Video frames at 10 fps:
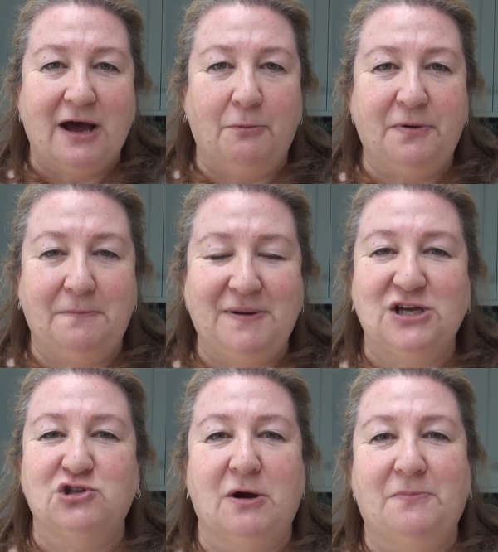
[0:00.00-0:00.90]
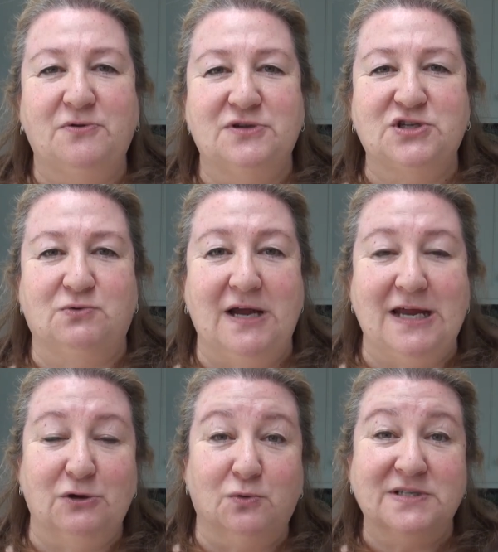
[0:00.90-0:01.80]
I'll put a picture up on the
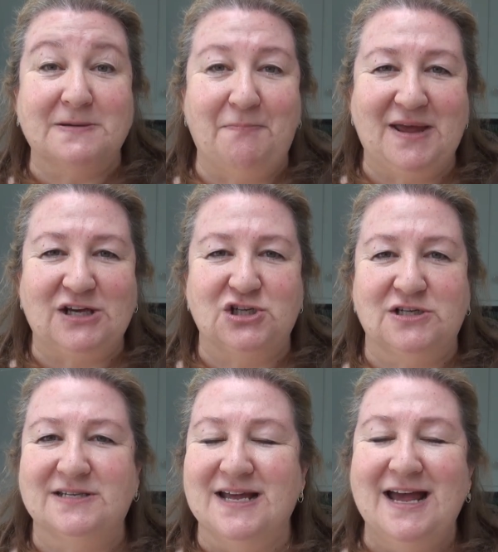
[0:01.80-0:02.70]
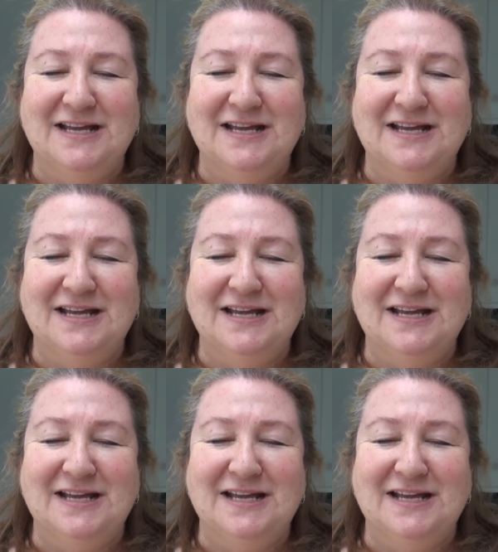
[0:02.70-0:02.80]
screen or some pictures.